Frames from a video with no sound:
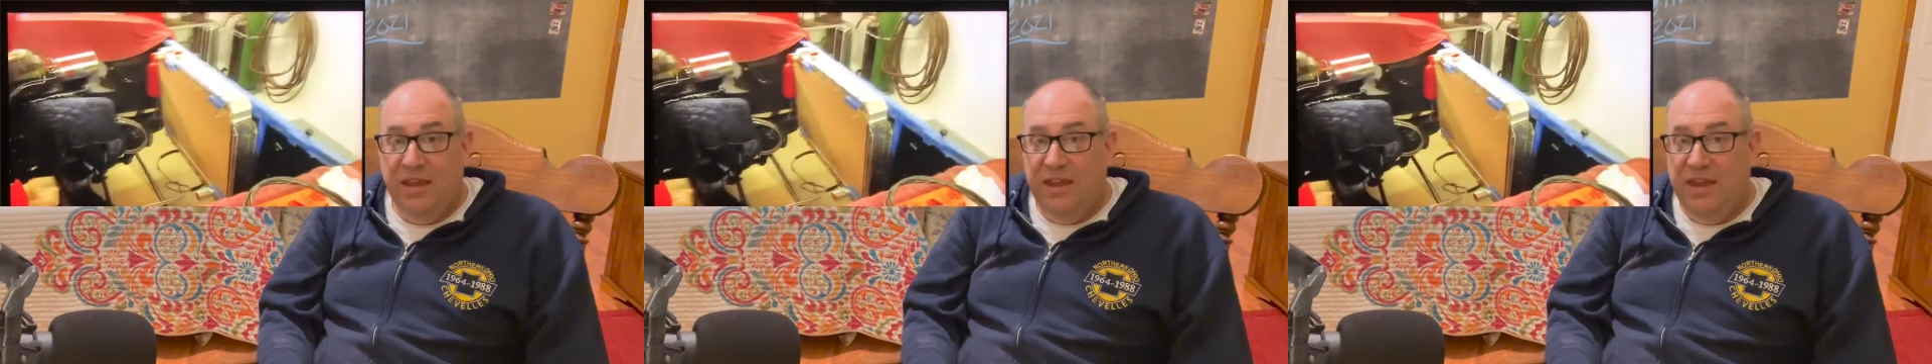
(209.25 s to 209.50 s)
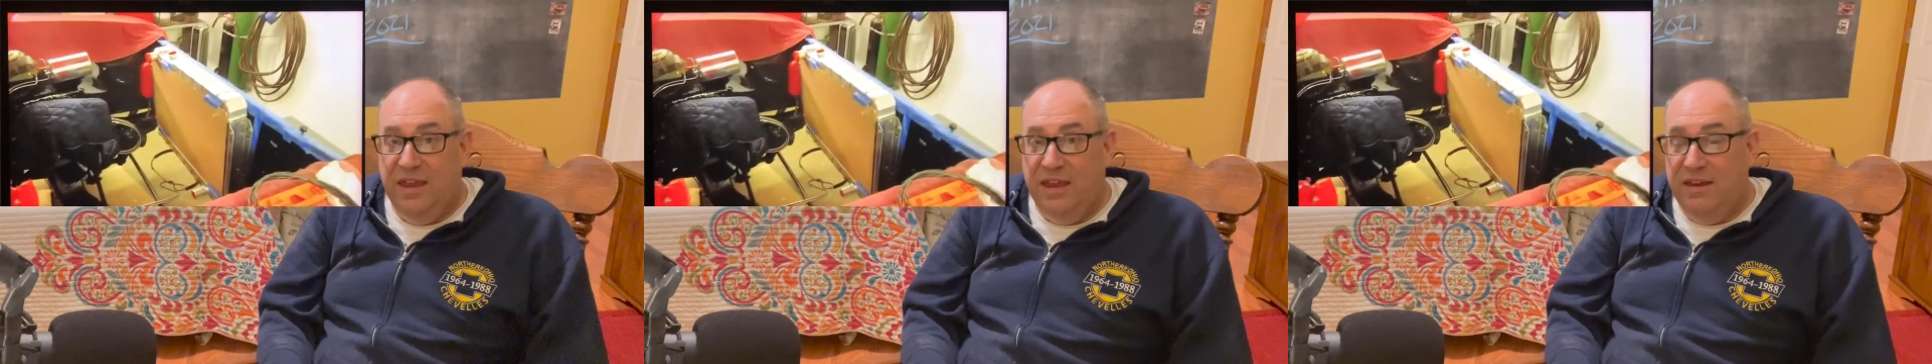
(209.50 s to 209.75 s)

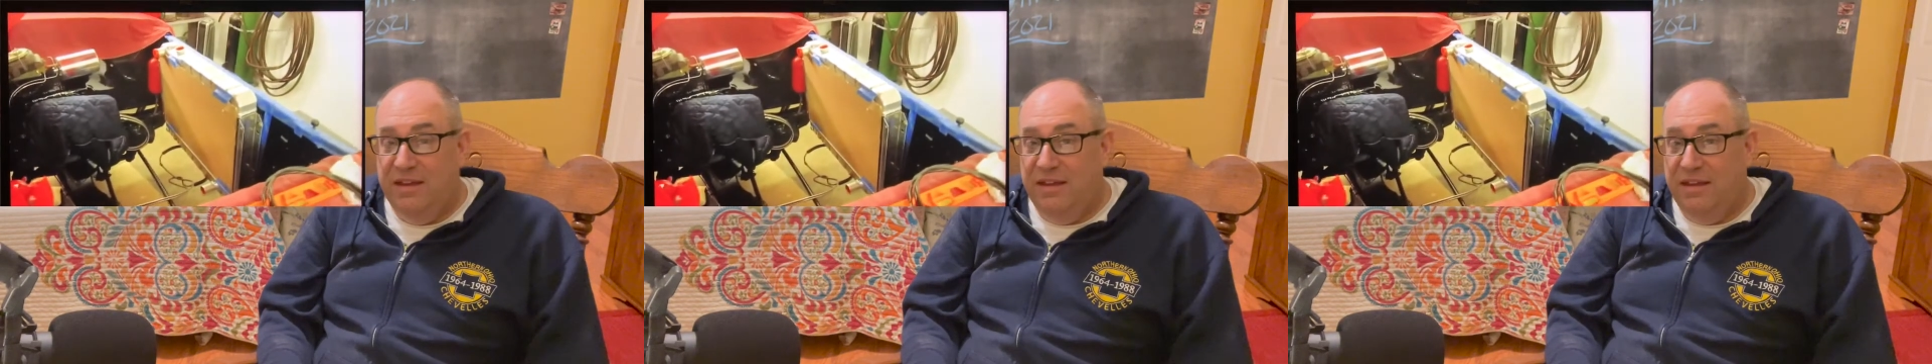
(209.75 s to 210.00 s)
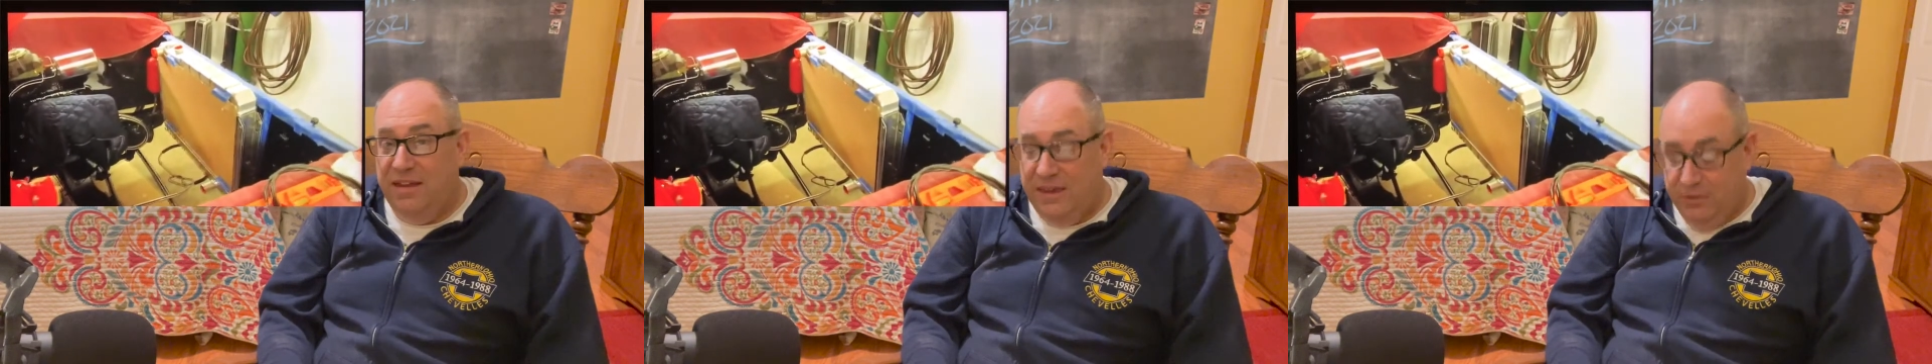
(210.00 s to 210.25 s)
and
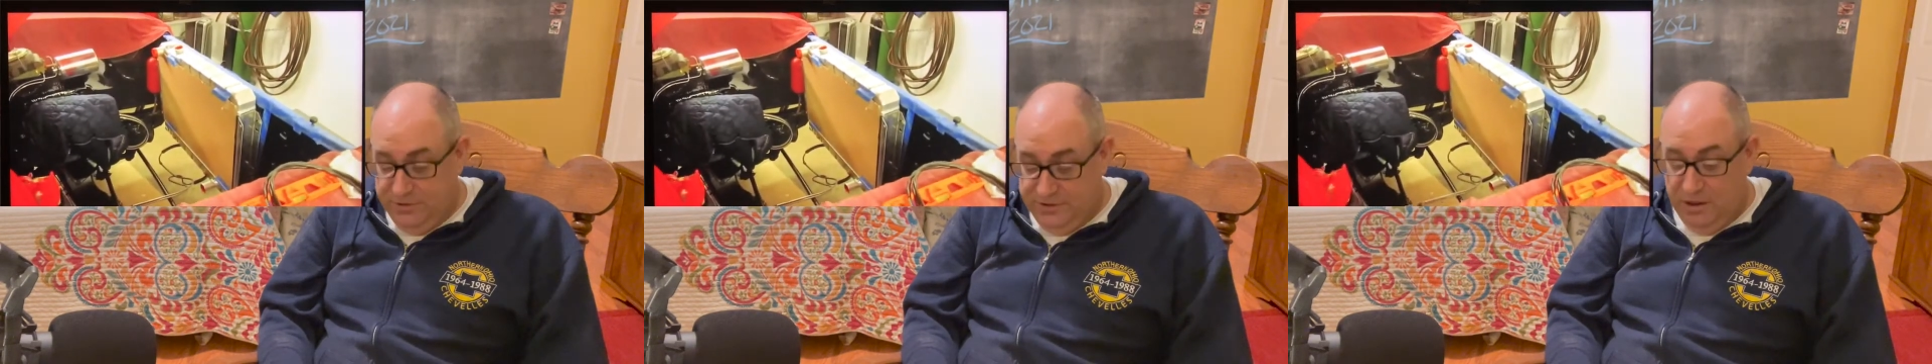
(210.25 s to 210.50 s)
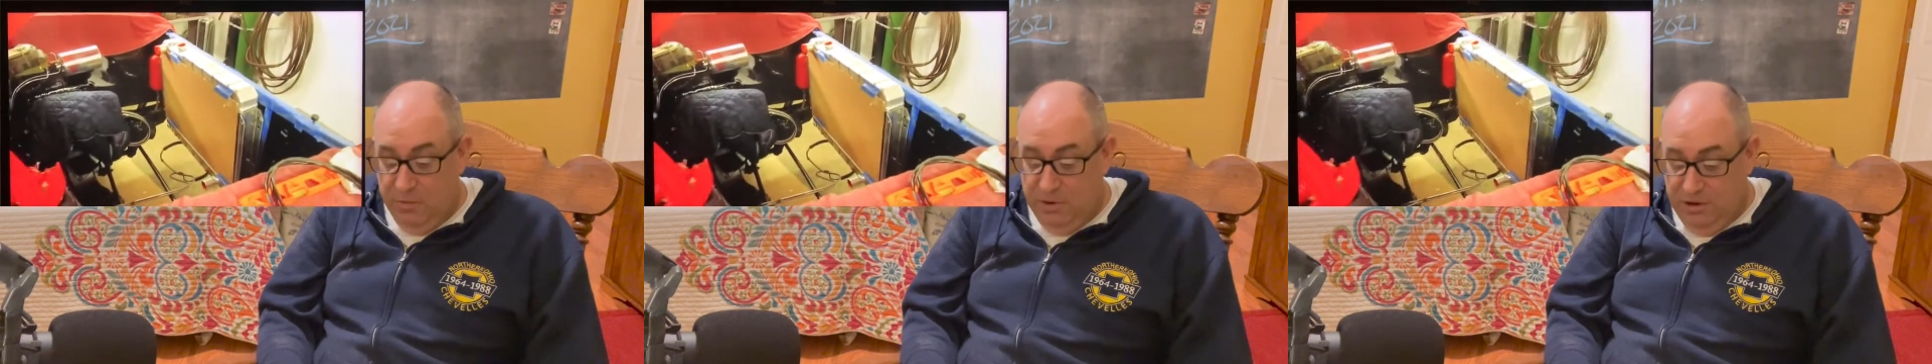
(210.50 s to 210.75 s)
he was
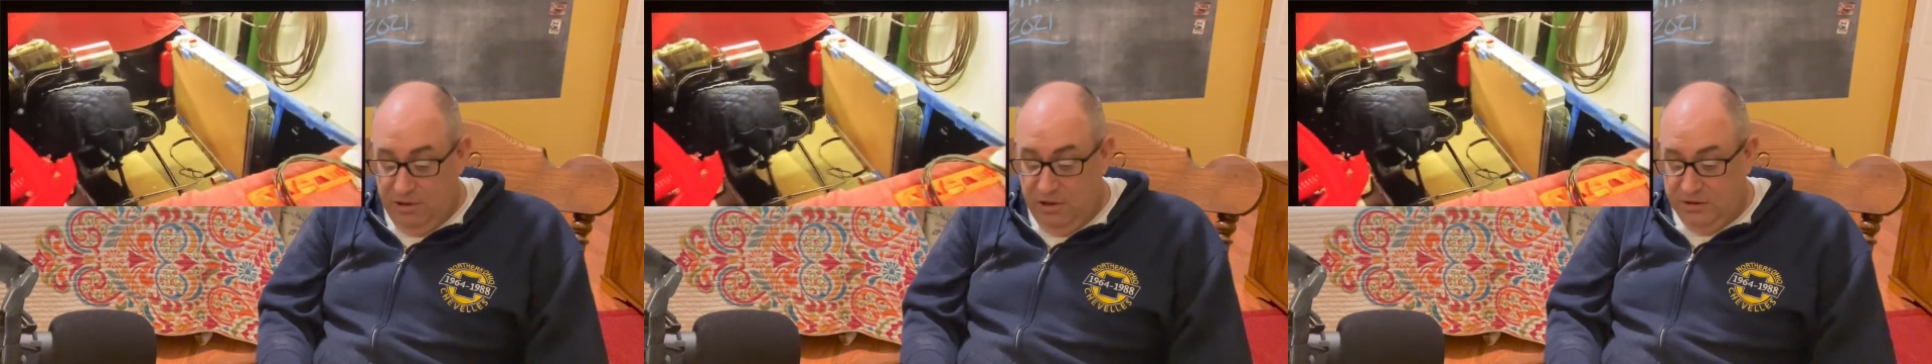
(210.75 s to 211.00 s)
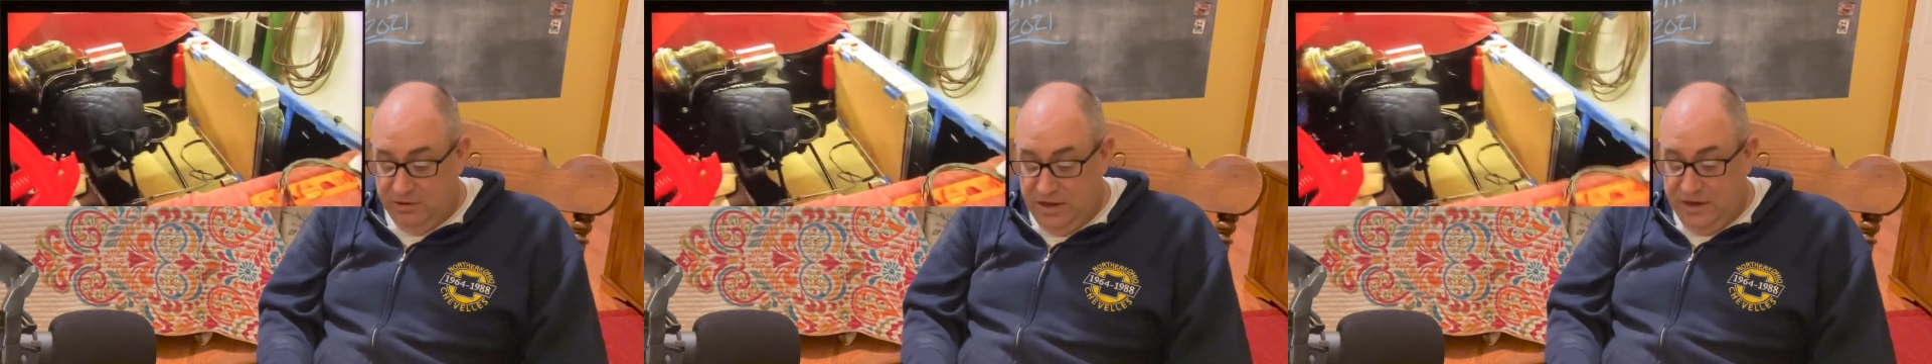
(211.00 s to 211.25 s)
coming
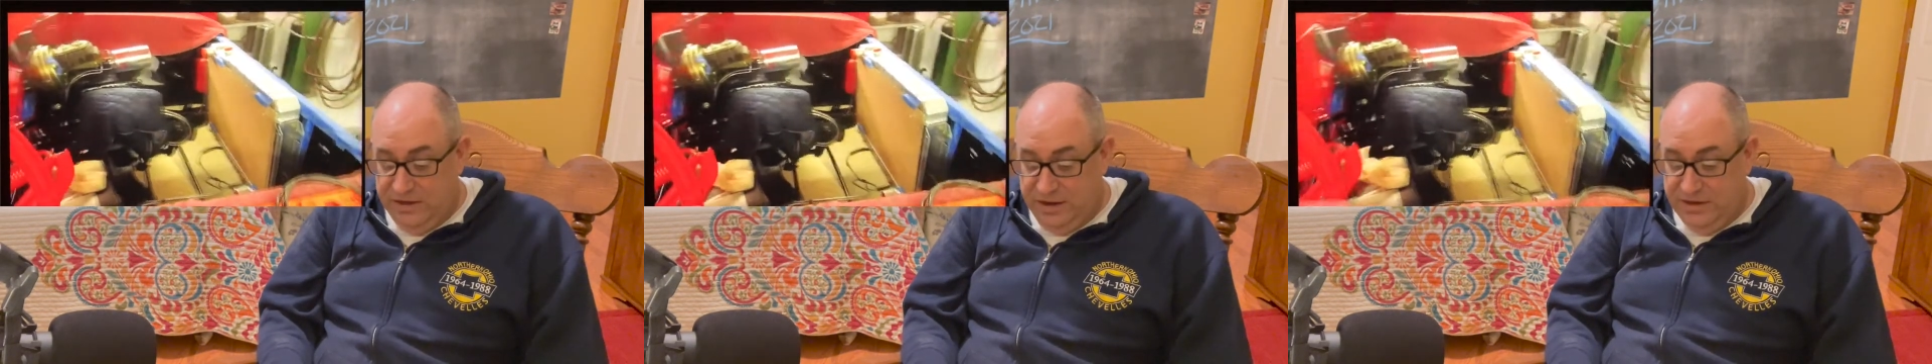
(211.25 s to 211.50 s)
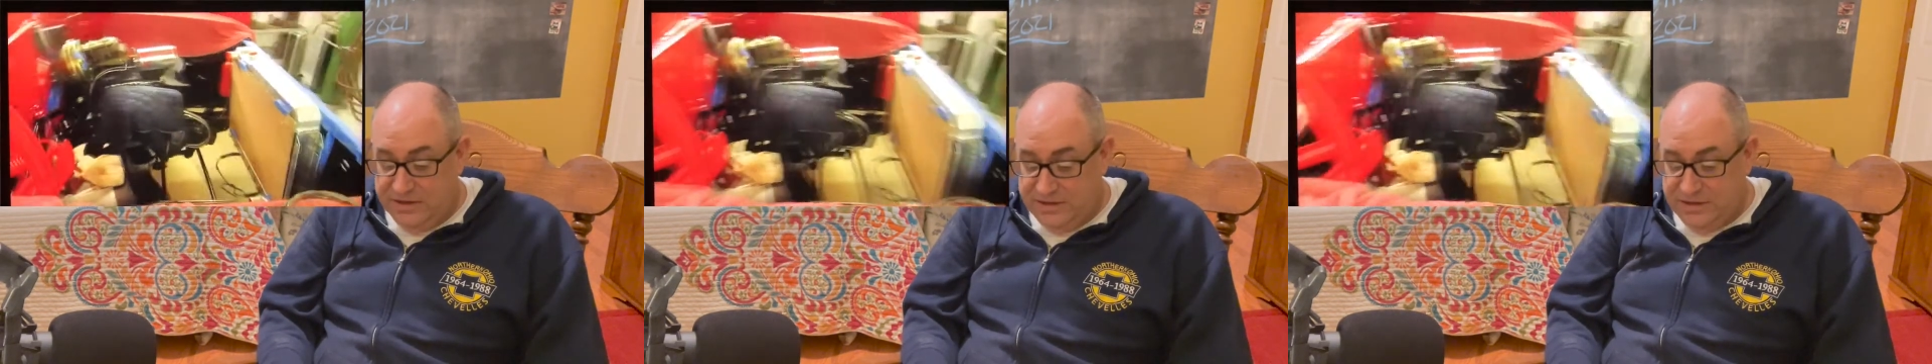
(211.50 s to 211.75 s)
along
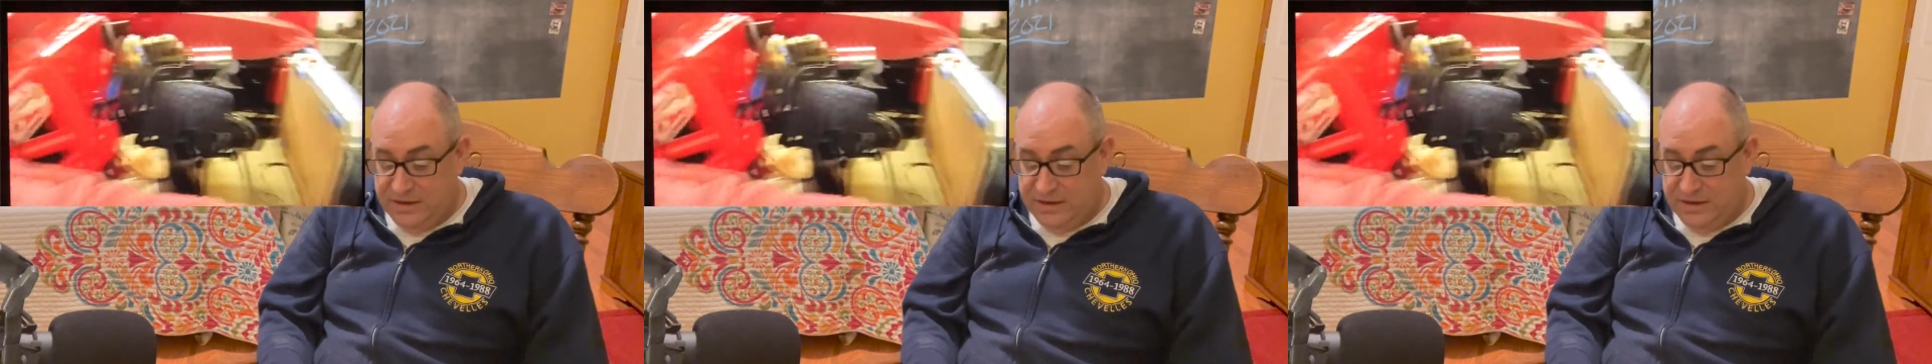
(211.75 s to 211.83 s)
nicely.